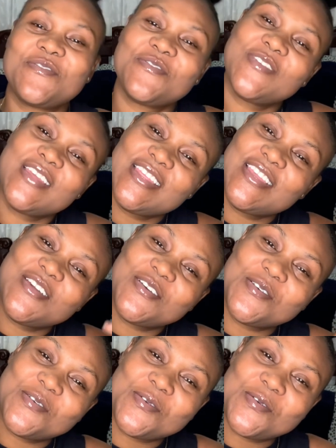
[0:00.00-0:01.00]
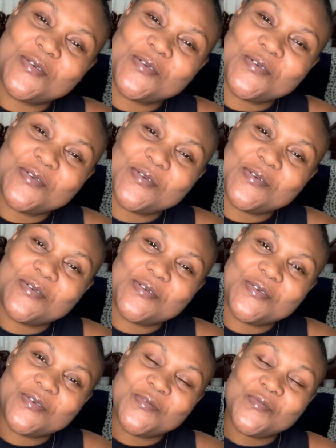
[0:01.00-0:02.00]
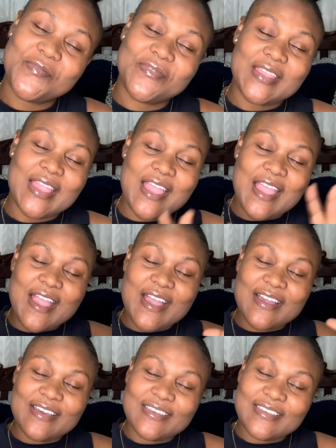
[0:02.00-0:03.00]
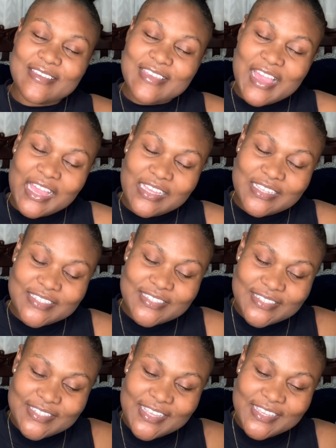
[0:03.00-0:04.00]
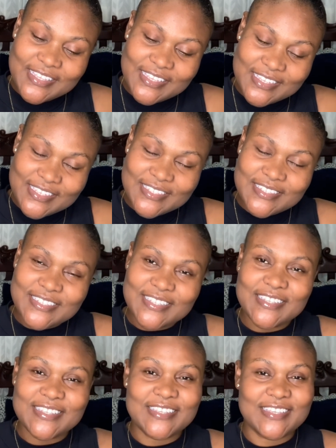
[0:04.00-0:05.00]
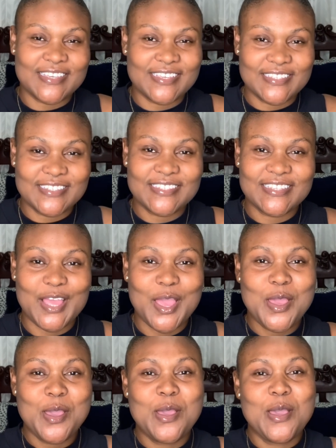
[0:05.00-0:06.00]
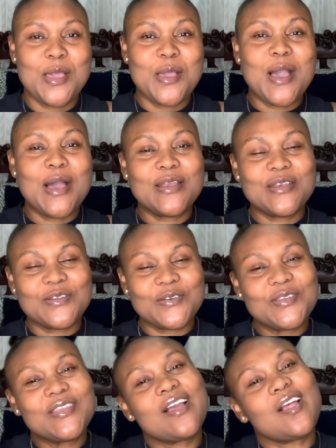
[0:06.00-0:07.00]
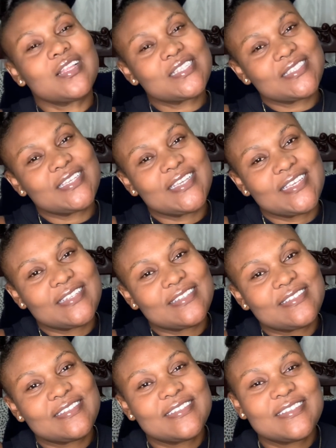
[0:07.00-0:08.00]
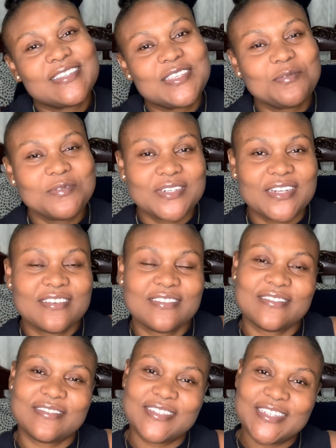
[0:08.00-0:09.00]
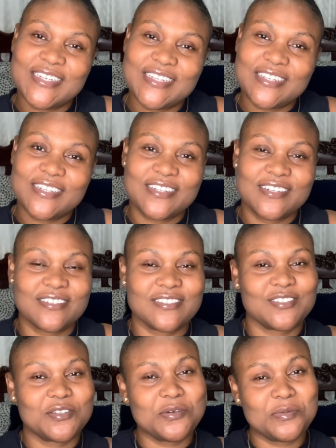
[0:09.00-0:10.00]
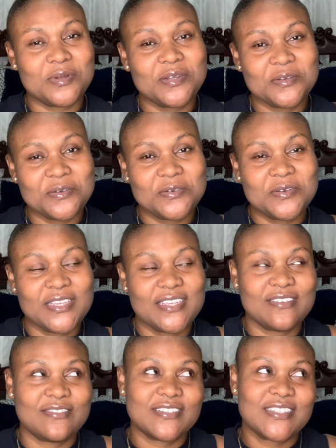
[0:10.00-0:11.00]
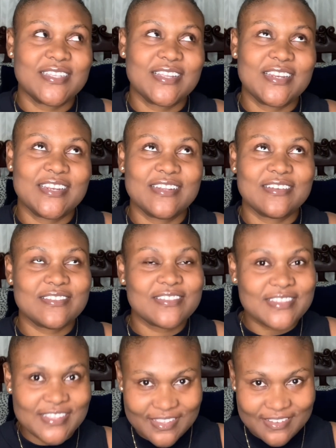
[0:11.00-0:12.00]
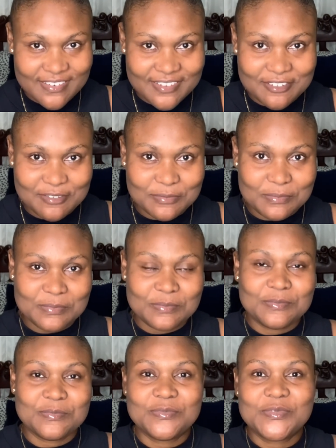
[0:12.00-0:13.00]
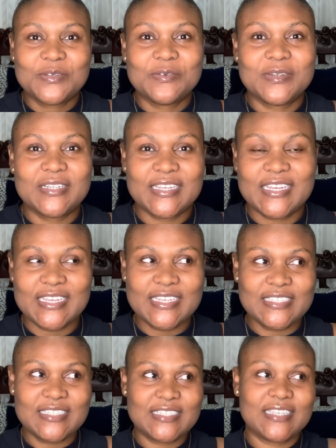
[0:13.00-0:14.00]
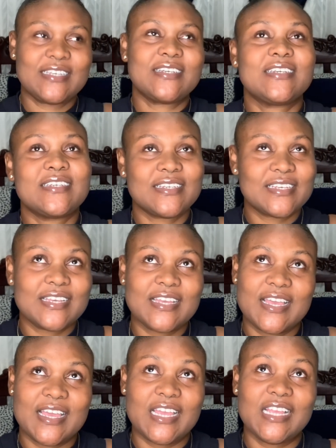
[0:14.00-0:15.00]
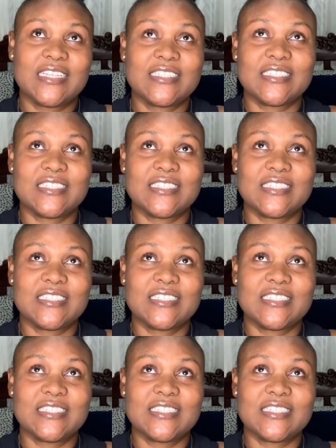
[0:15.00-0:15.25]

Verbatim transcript: video yes yes yes i know y'all saying kim when I really you just up and go and you don't say nothing well guys it's